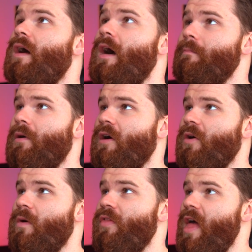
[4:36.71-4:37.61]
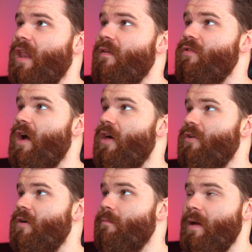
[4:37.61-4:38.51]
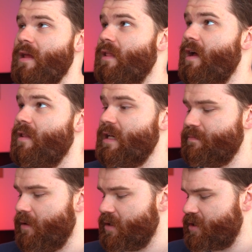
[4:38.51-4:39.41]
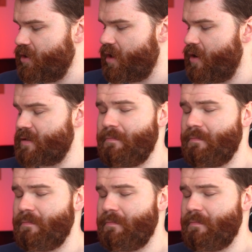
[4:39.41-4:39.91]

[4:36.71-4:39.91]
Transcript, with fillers: on par with any of the other mainline Les Paul studios,